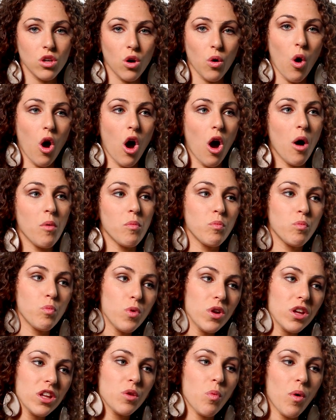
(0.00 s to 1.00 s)
So
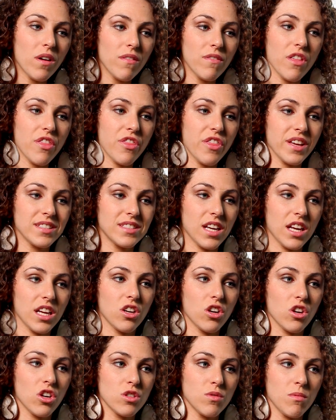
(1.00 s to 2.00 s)
really, one of the
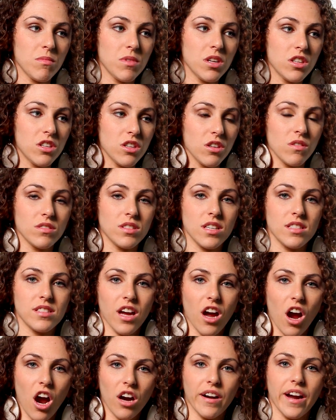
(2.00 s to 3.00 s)
things that I encourage women to do
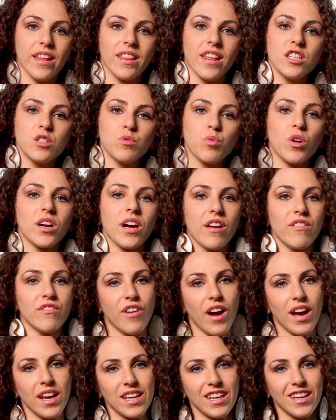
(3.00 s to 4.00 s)
is they say, all right, let's
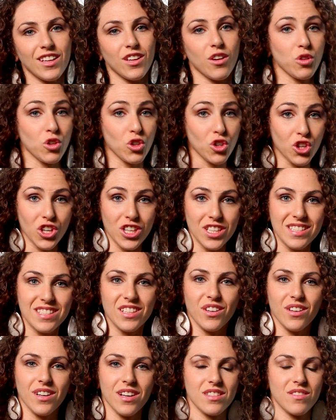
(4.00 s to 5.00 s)
work on finding your
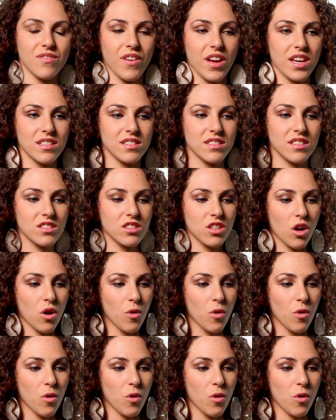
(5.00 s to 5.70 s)
good, serious face.